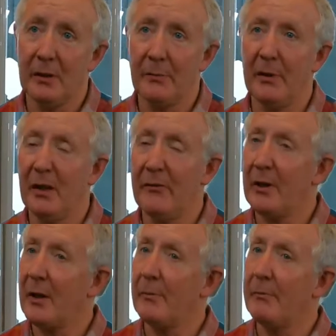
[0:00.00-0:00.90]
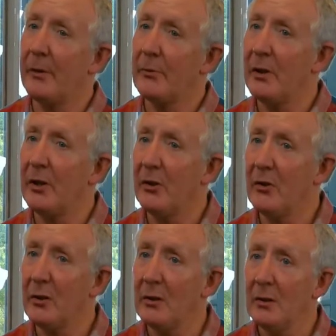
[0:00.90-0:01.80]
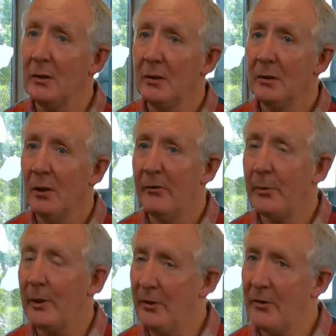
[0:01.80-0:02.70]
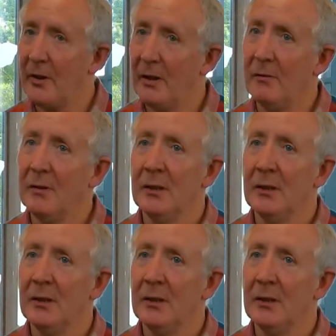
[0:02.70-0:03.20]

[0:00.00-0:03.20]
I've been there for about 20 years, over 20 years now.